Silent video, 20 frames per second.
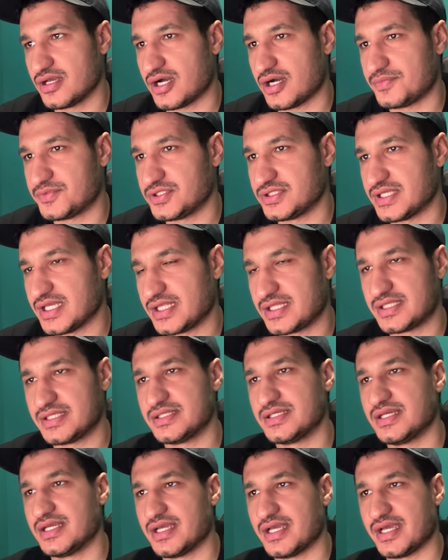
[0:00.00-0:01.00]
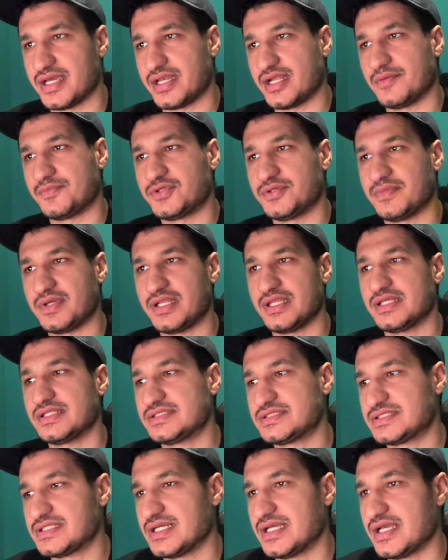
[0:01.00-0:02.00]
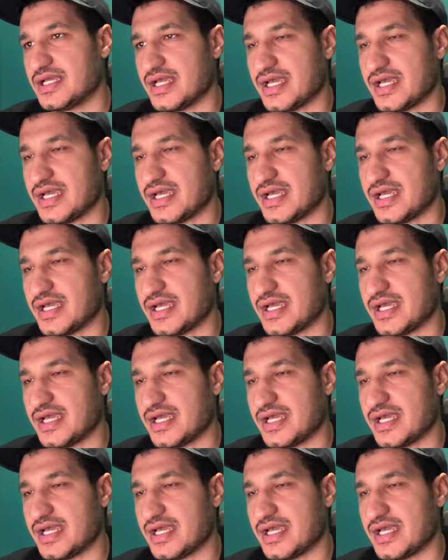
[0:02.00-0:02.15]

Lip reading: up to date and up to maintenance.